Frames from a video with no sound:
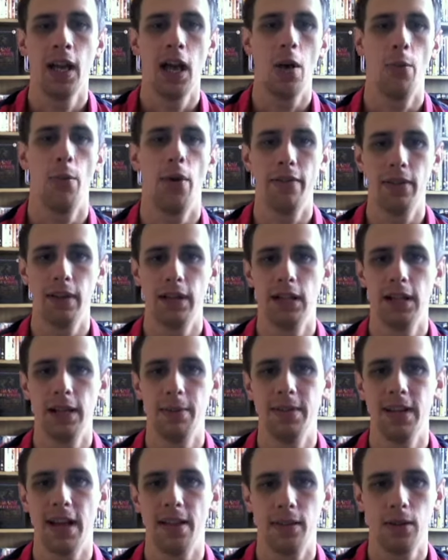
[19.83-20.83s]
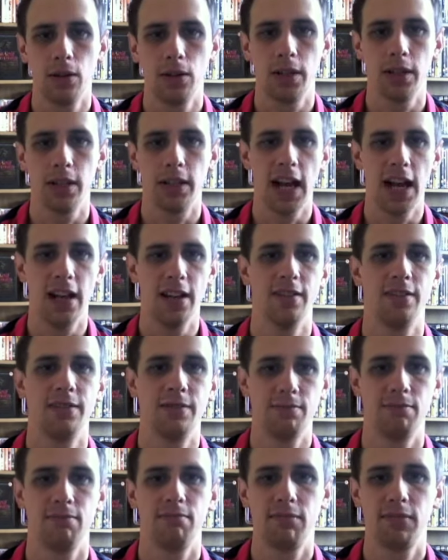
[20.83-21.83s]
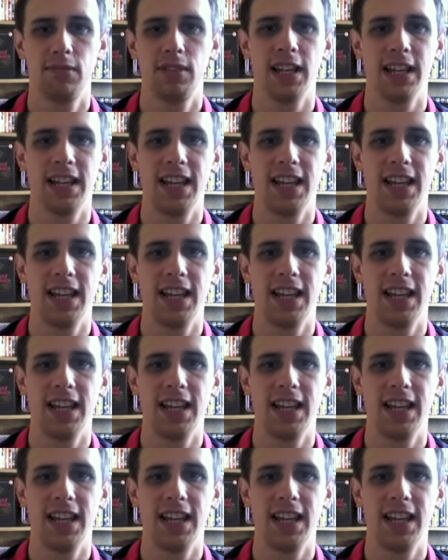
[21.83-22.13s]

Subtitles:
and we'll have a little in-depth look at the